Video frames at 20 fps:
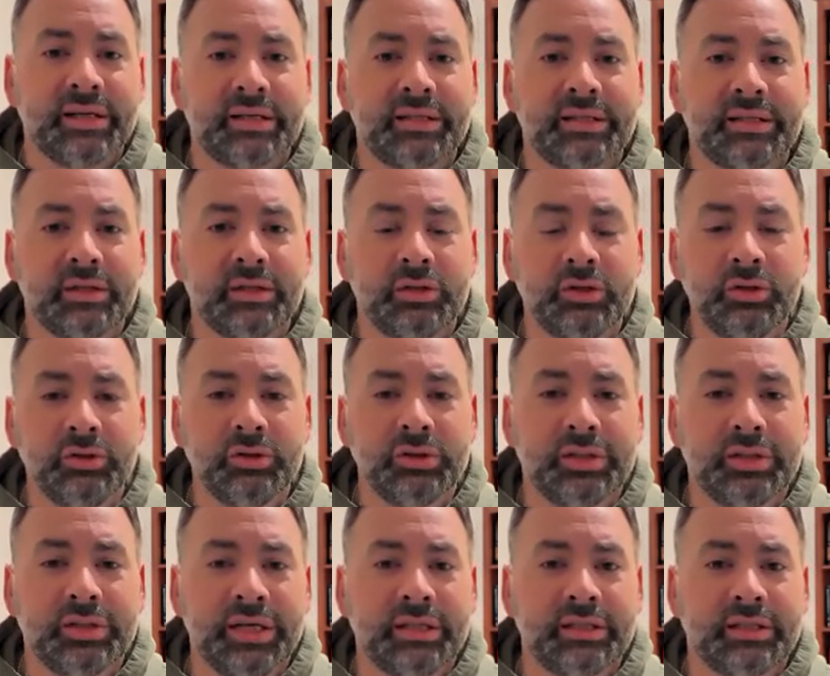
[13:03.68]
us,
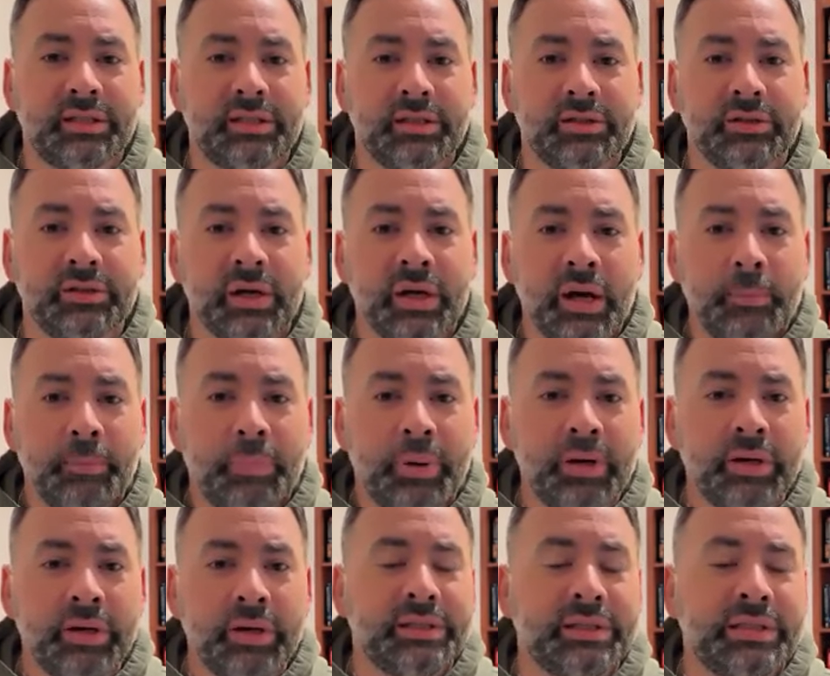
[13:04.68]
use things to
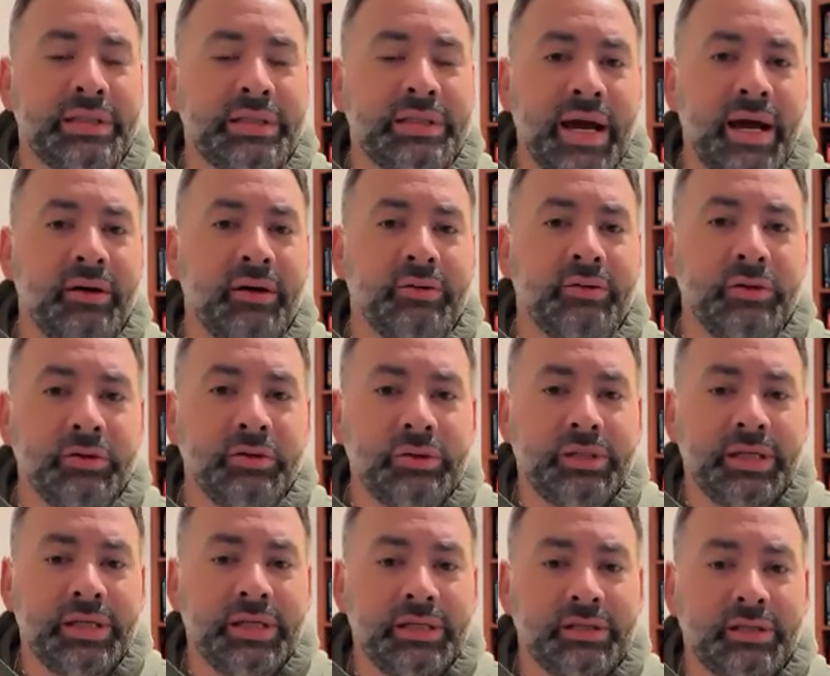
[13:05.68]
put us down,
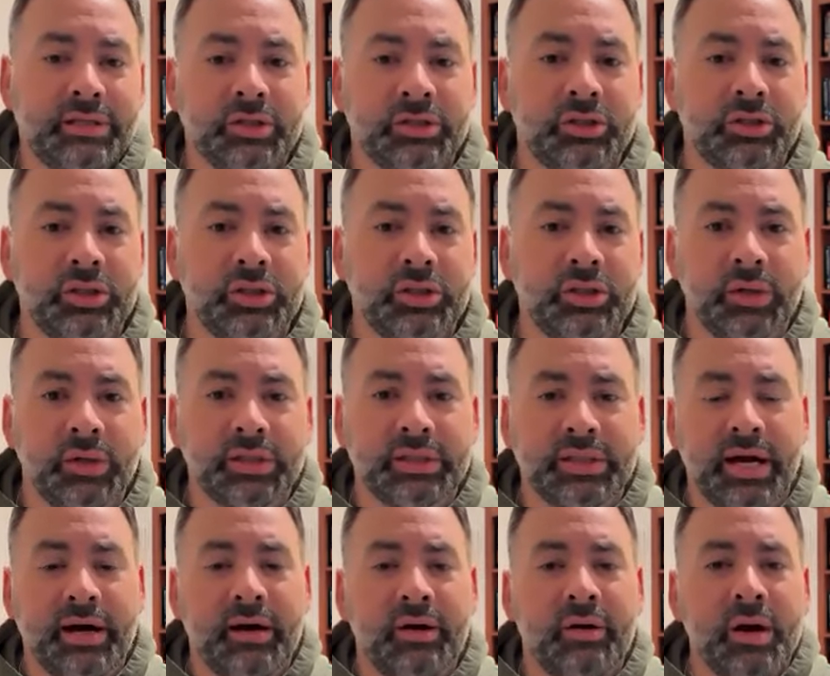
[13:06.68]
use things to show us
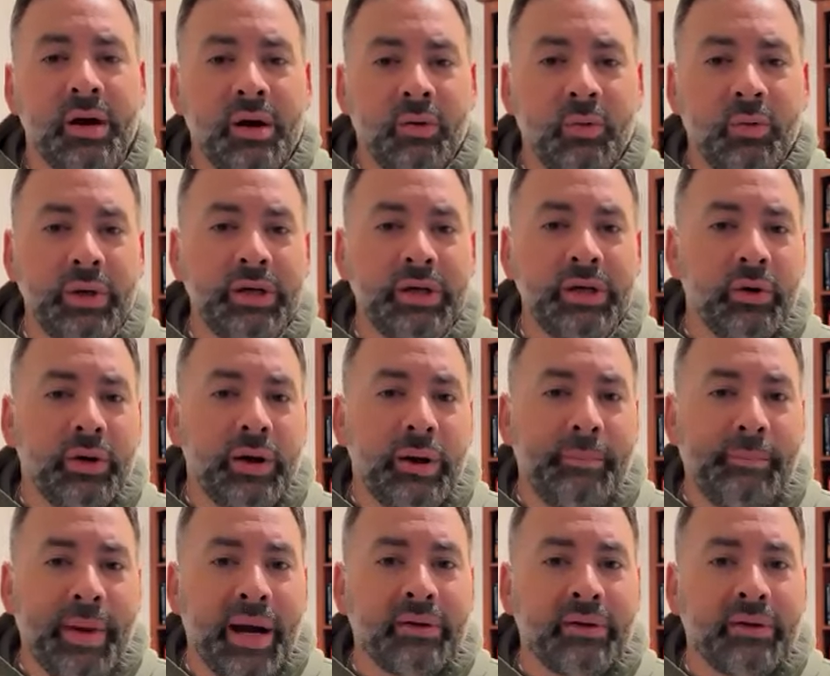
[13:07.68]
how we don't
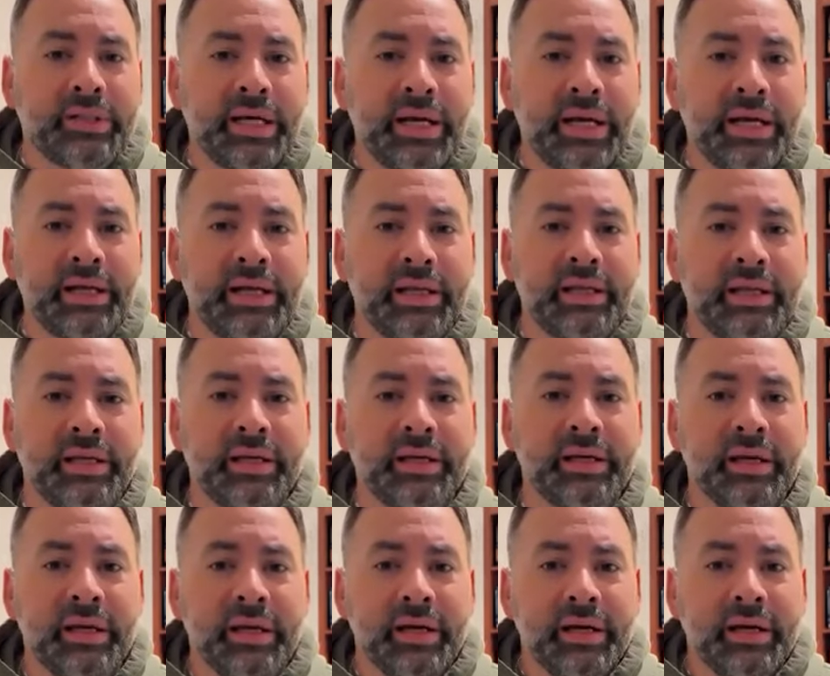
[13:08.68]
amount to
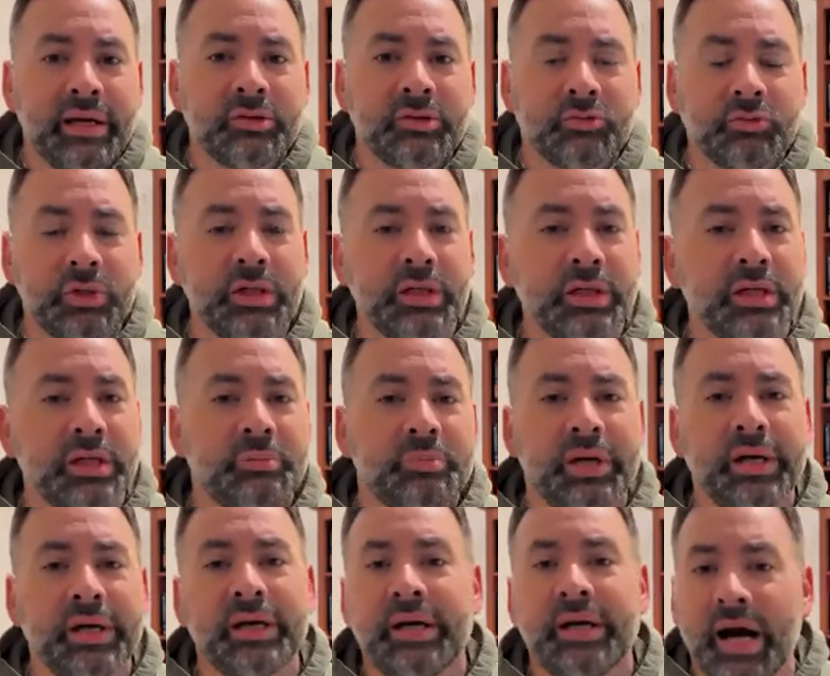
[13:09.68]
anything, is really to
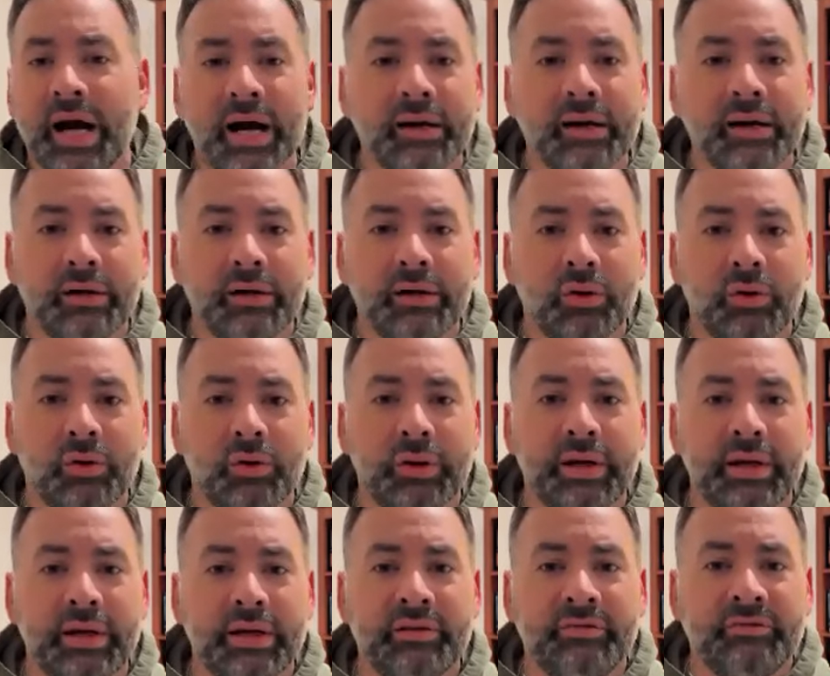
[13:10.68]
bring God
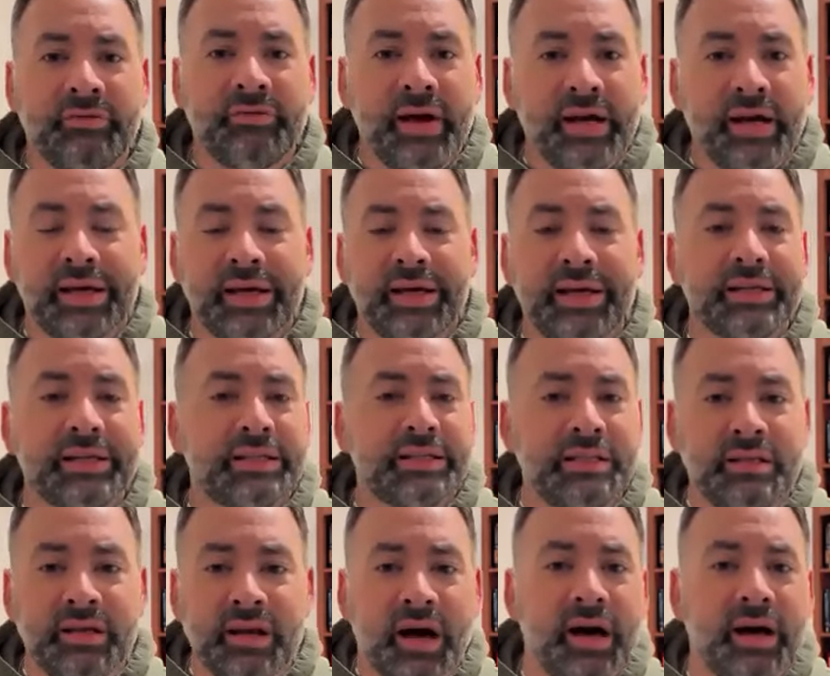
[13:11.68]
glory in the fact that
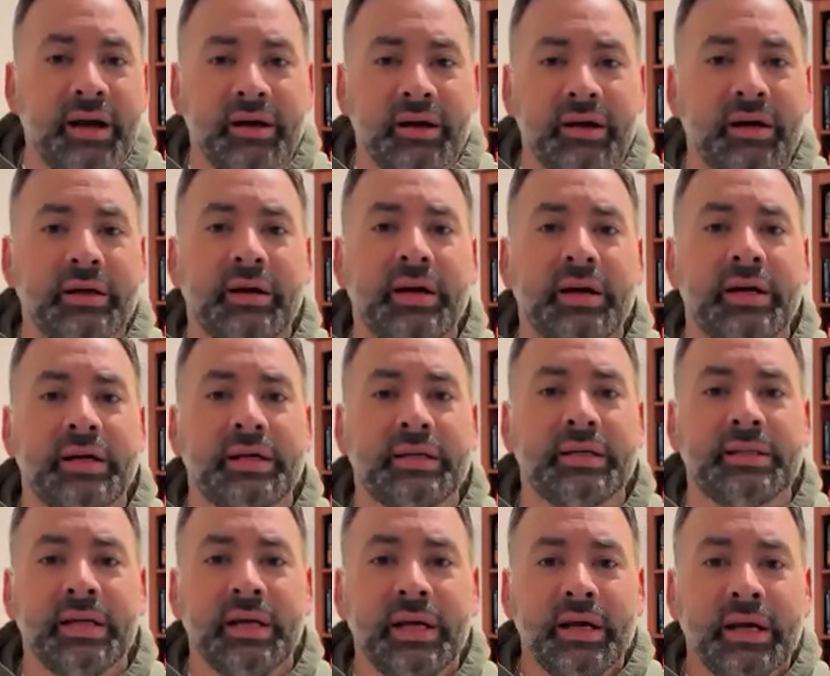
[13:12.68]
it's not on
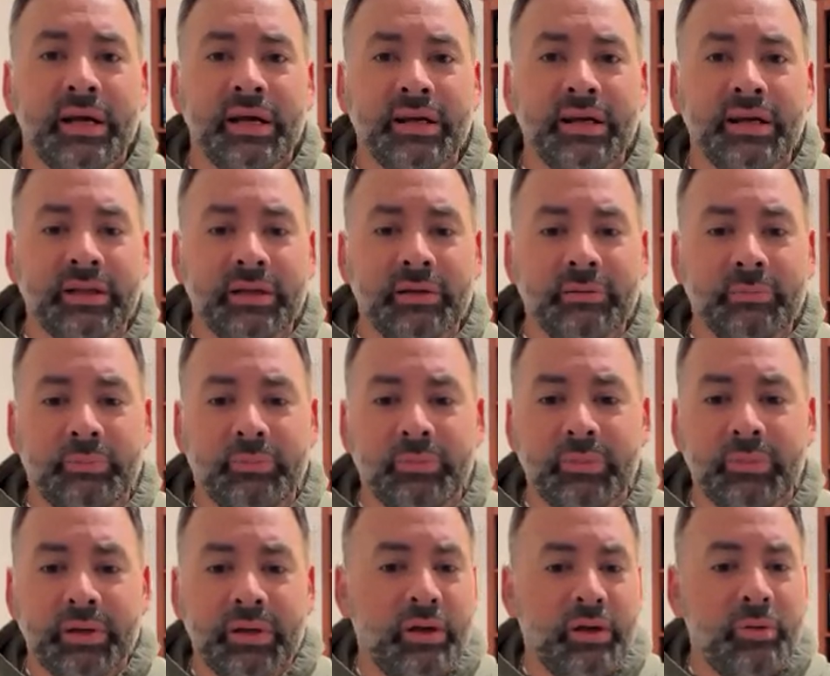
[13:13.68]
us. It's
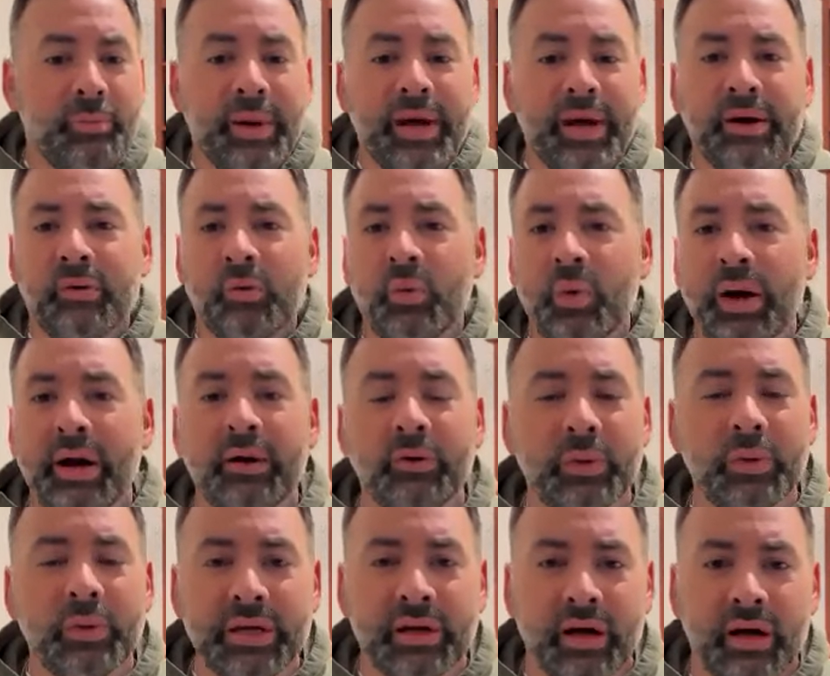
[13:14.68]
no matter where
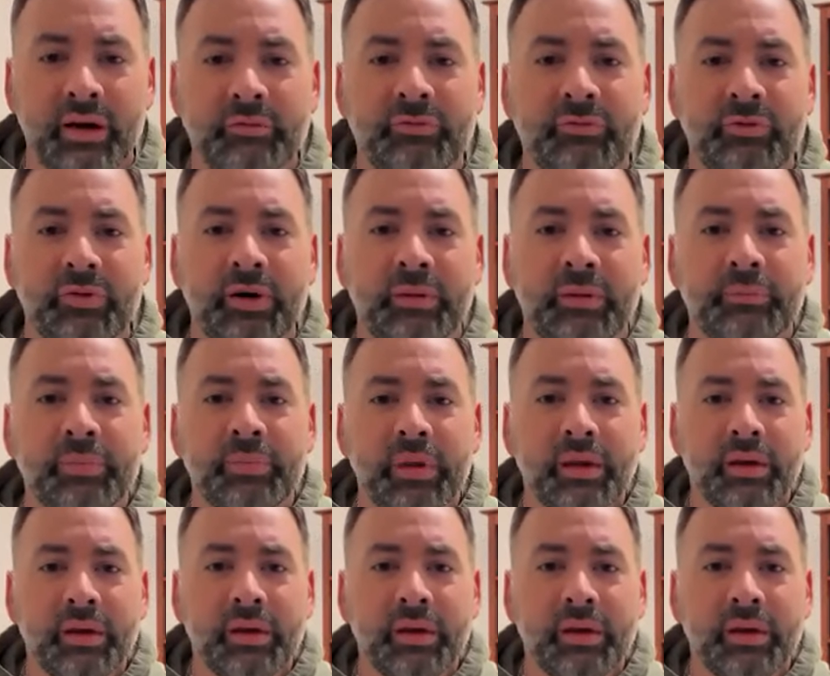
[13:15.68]
we come from,